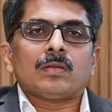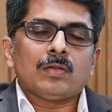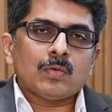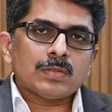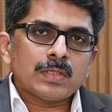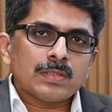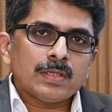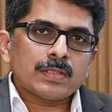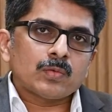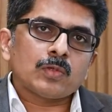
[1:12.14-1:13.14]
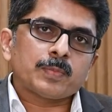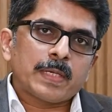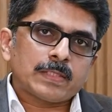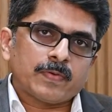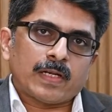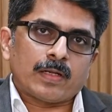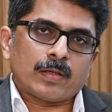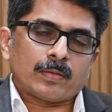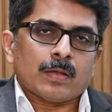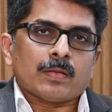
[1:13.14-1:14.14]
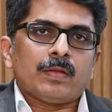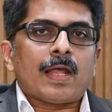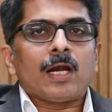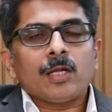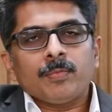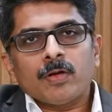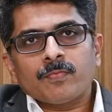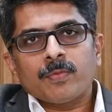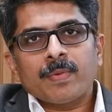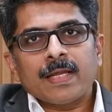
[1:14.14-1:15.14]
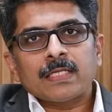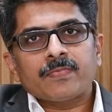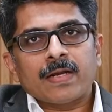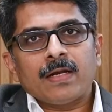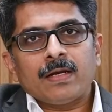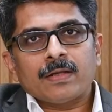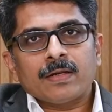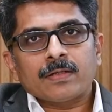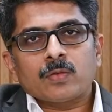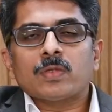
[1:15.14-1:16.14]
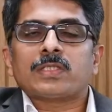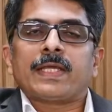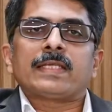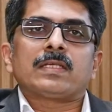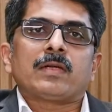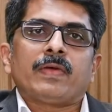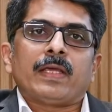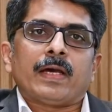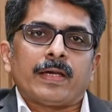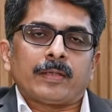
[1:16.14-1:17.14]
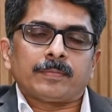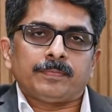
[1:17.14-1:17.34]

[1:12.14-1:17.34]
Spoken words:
Neurosurgery has no space for error. The anatomy of the brain is very intricate, so the stakes are very high.